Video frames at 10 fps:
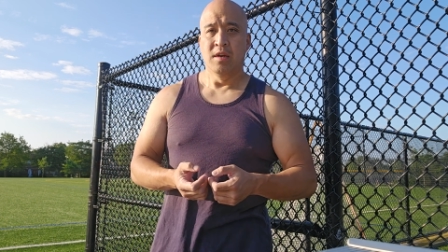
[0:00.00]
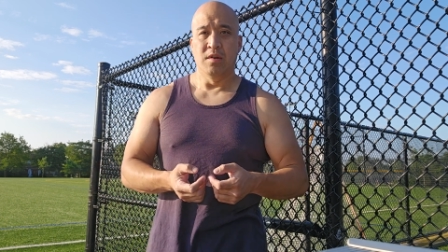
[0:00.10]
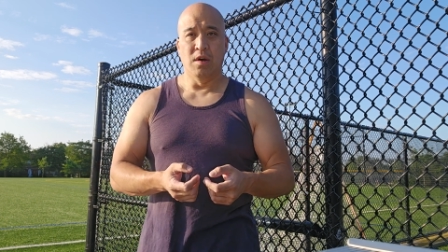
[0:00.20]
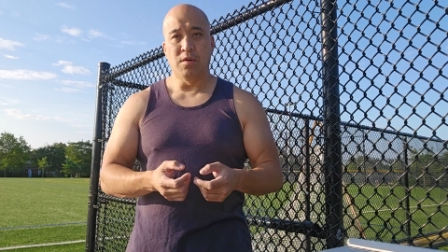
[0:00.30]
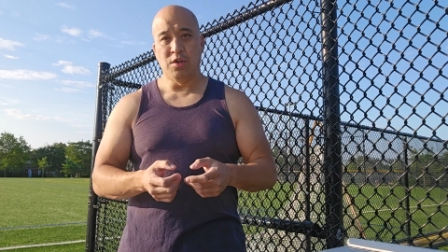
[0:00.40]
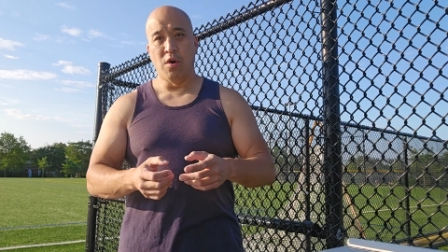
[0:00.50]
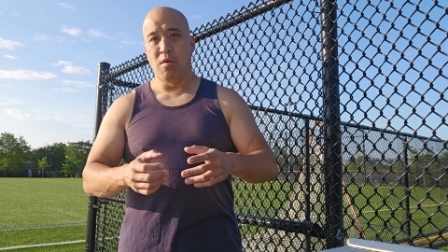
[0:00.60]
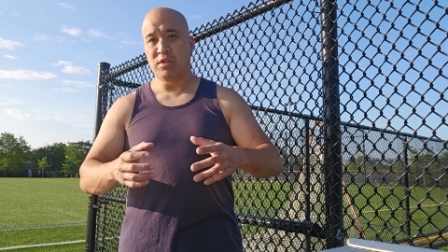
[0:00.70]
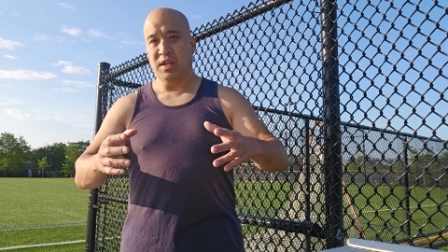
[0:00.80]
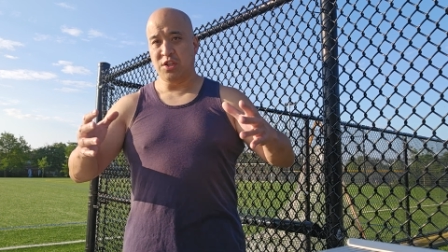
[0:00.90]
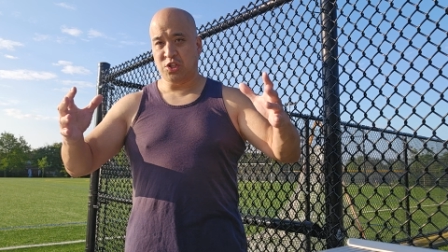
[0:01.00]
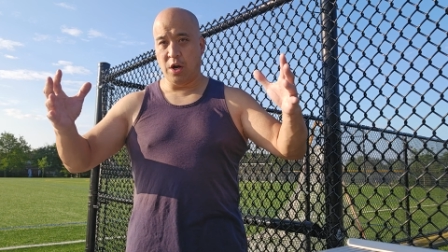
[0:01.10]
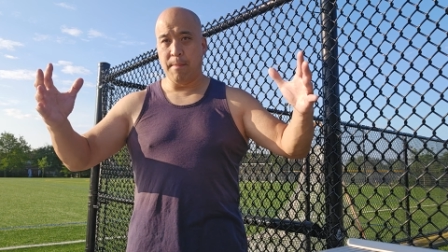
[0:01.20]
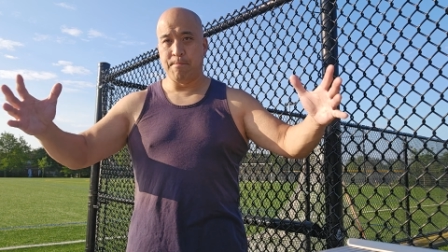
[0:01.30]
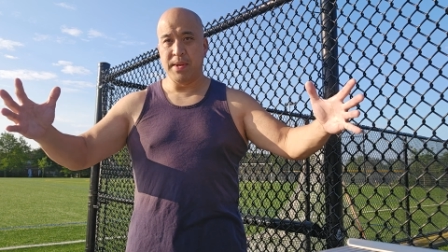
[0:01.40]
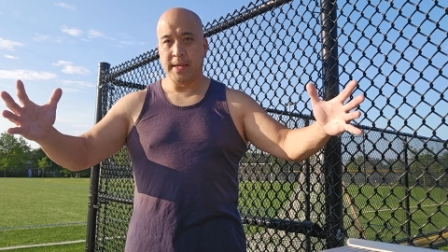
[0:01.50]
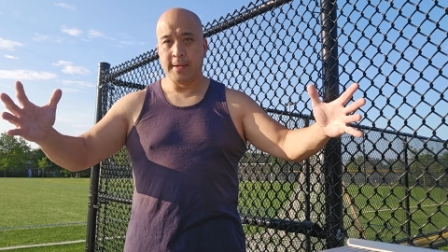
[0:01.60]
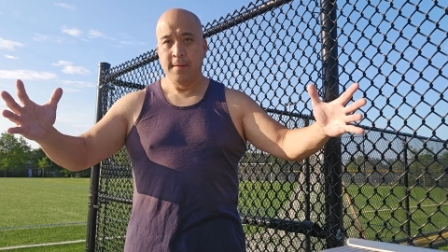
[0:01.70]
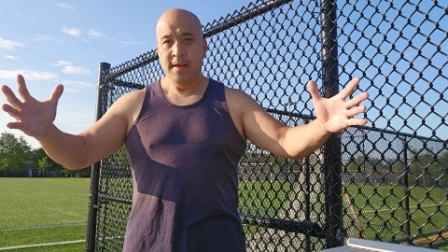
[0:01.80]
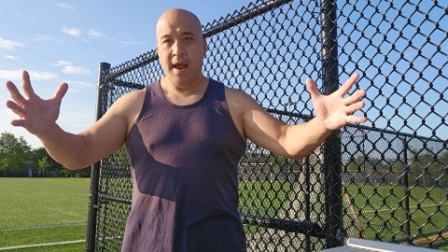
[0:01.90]
You always got to start big,
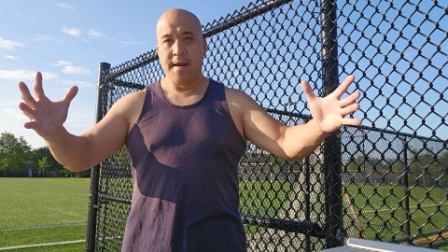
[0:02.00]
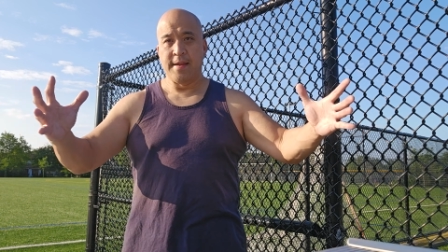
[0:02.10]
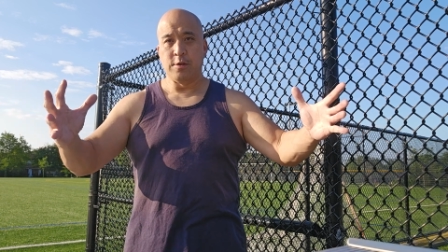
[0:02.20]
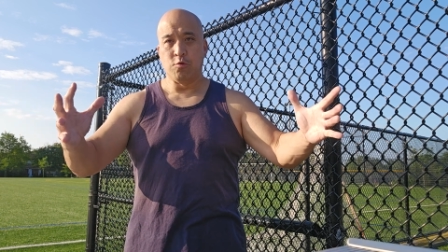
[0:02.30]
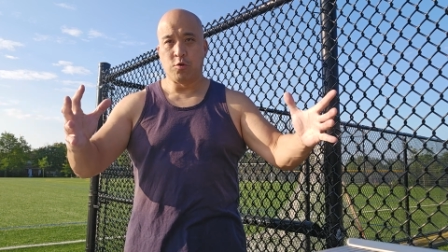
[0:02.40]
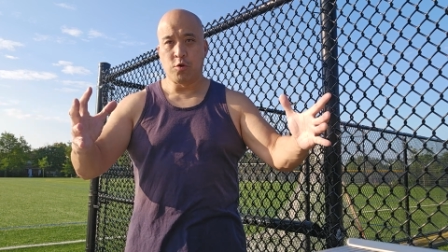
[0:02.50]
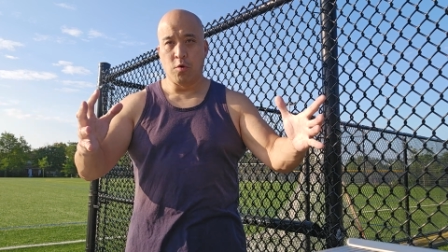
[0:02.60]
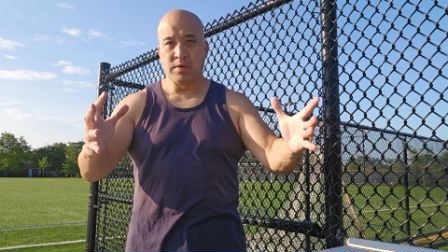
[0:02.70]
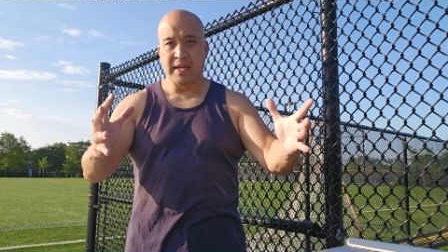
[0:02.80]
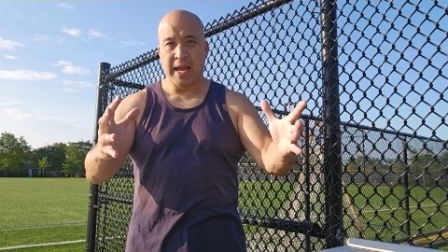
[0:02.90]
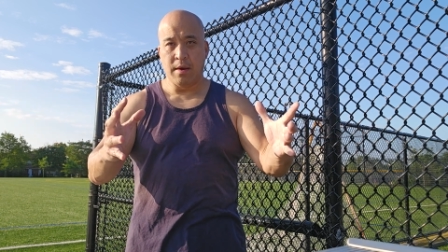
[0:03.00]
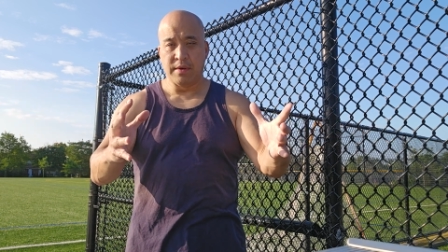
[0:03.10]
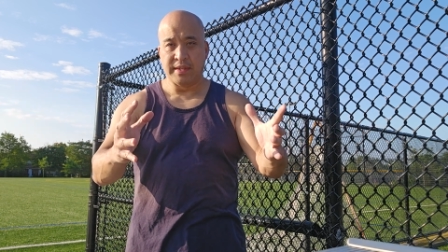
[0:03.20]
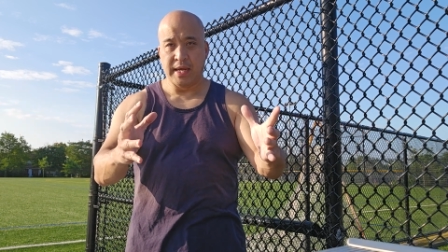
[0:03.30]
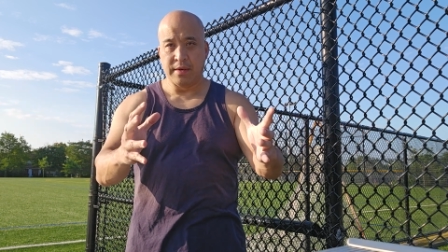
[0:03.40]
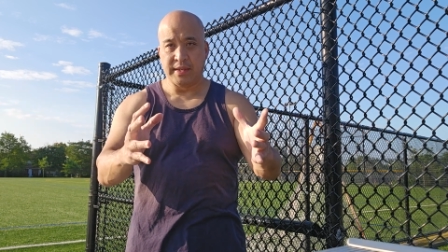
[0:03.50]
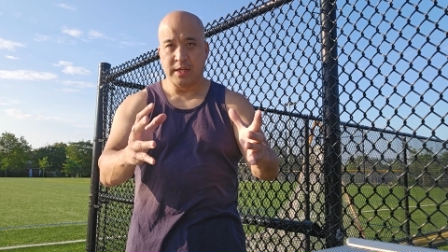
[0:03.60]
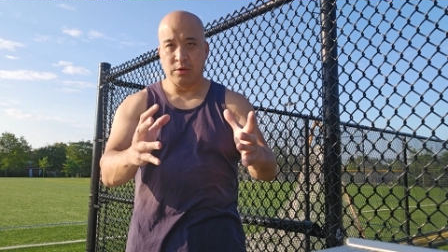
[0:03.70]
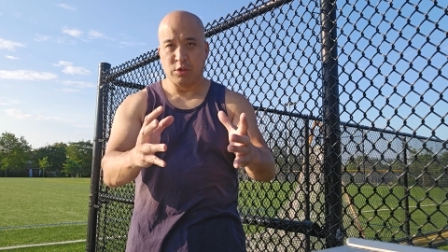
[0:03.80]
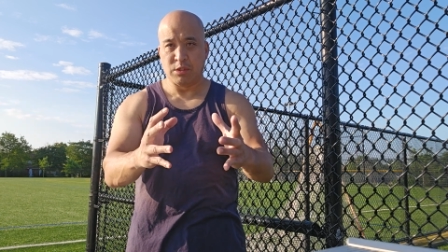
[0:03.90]
and then you go down and down and
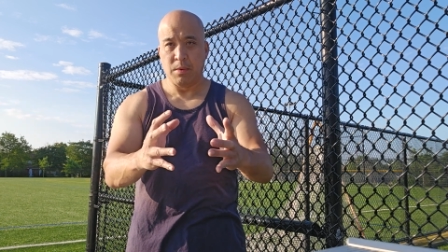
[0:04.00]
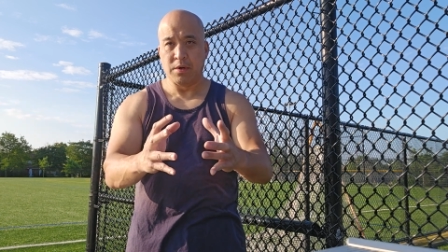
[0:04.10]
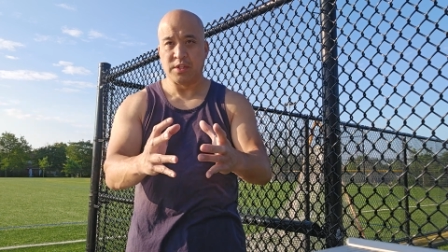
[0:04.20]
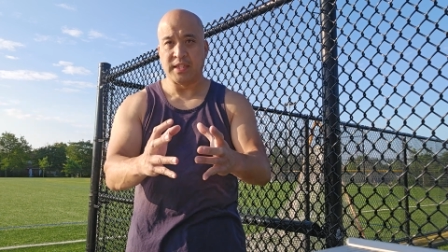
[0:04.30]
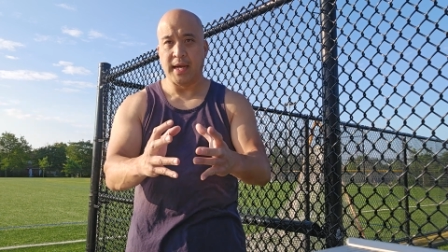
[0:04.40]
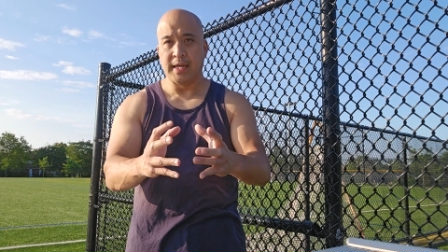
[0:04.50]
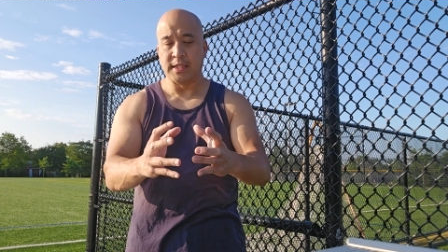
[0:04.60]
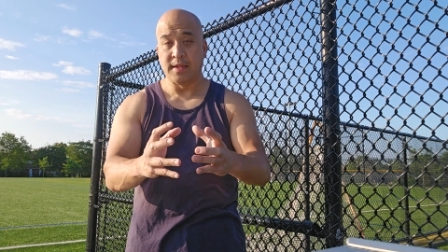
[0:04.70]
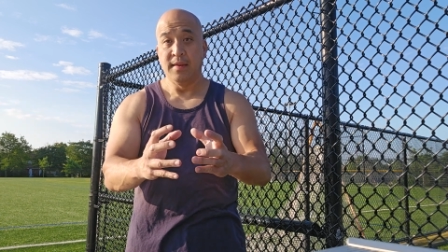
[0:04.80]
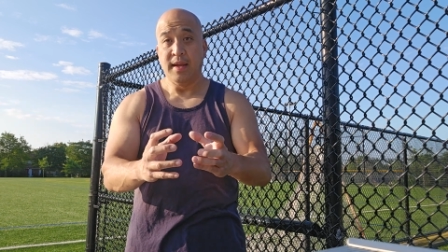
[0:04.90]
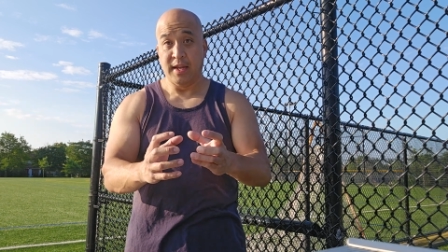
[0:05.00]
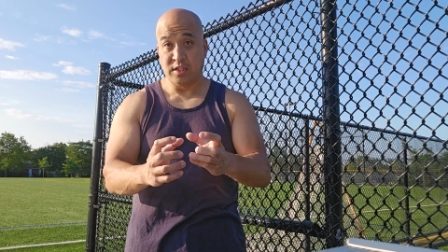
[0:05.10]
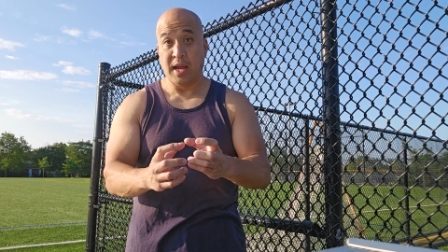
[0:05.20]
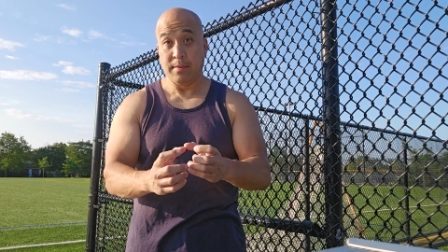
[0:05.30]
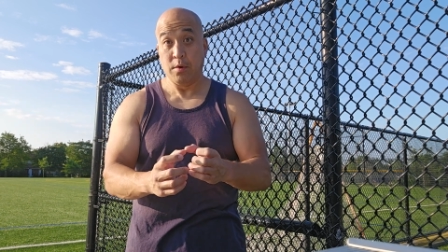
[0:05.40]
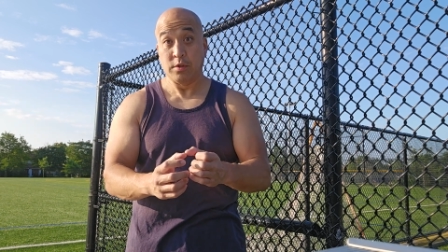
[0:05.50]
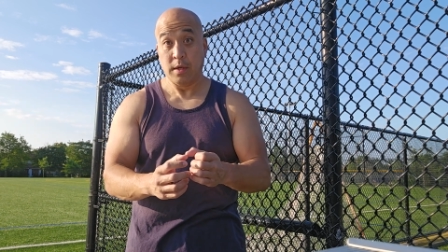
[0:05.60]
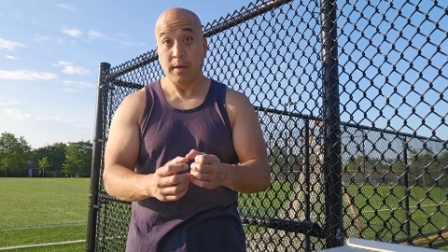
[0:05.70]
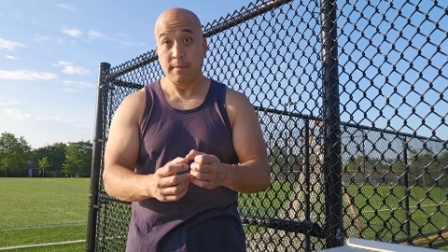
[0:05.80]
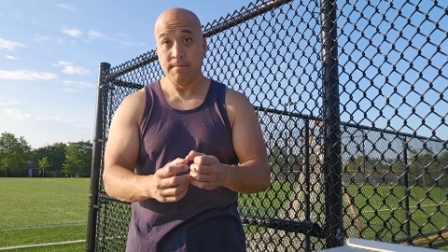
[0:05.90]
down to a smaller size as time goes
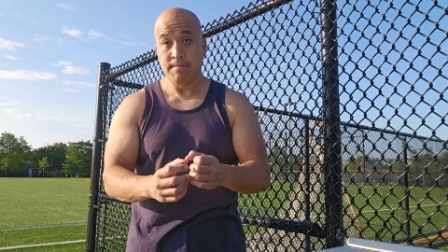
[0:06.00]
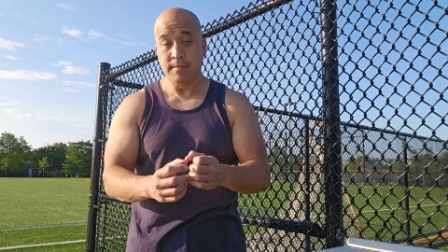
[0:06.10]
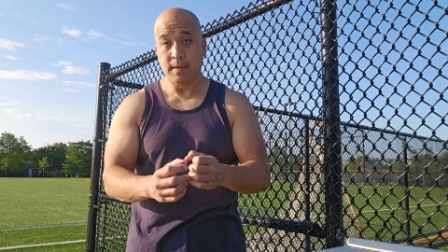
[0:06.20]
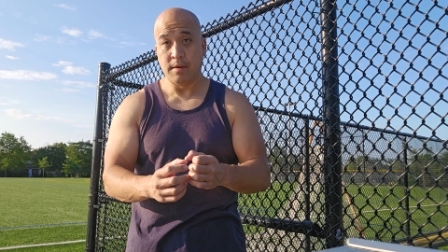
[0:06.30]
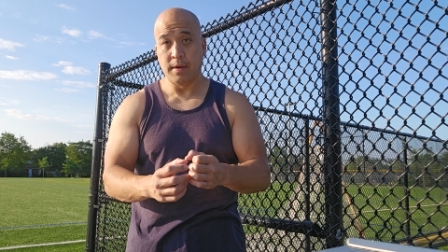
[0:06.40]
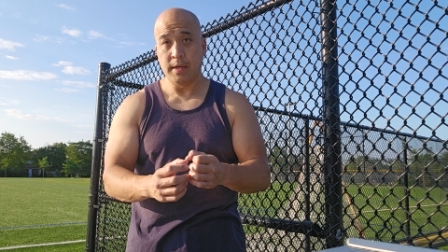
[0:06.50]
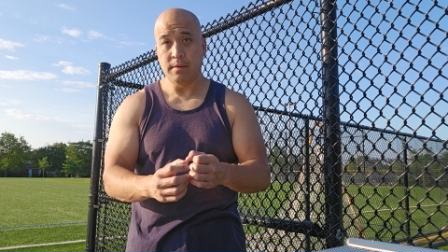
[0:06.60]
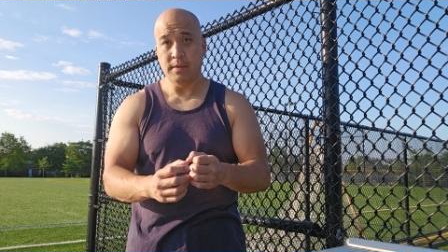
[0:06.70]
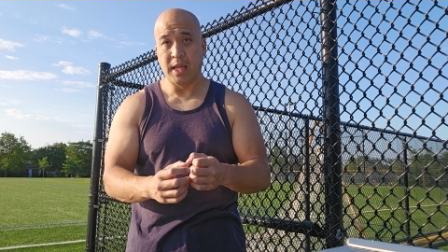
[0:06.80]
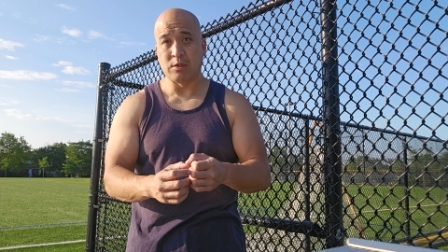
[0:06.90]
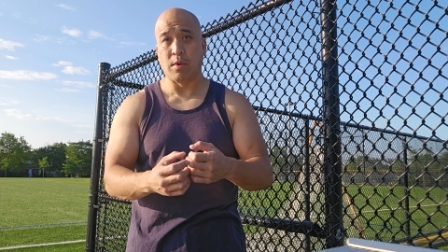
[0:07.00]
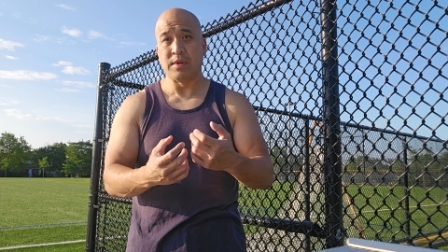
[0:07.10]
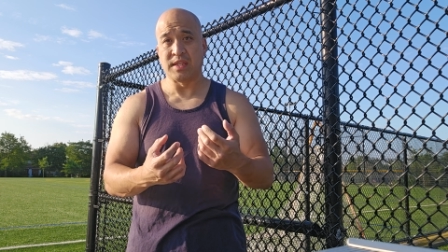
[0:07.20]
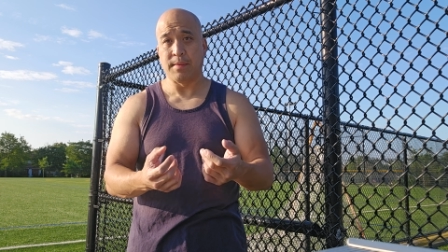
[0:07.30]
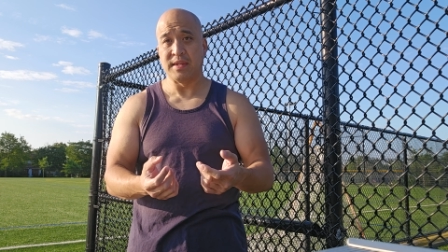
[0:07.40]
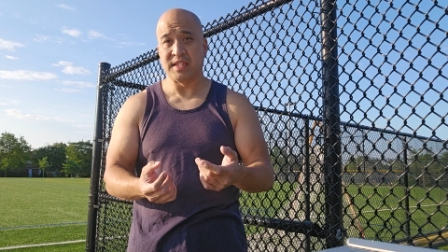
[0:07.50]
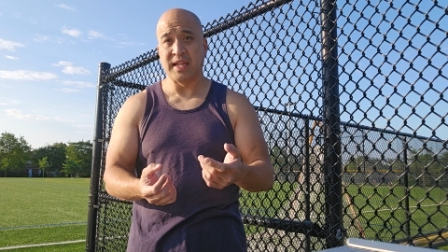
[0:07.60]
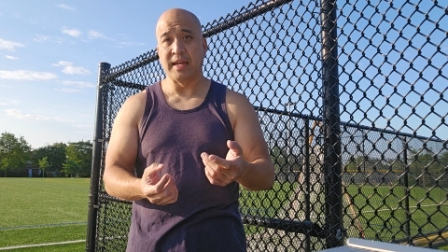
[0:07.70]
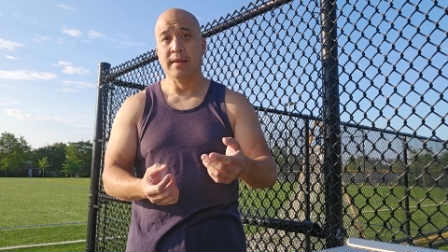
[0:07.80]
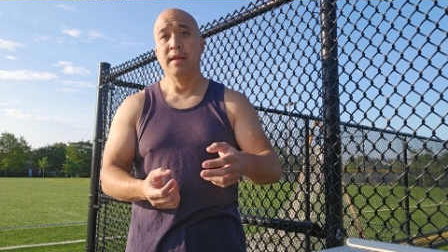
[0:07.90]
on, all right? That's why we sometimes
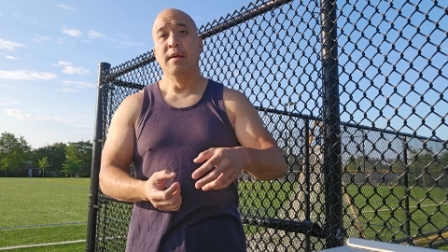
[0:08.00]
say,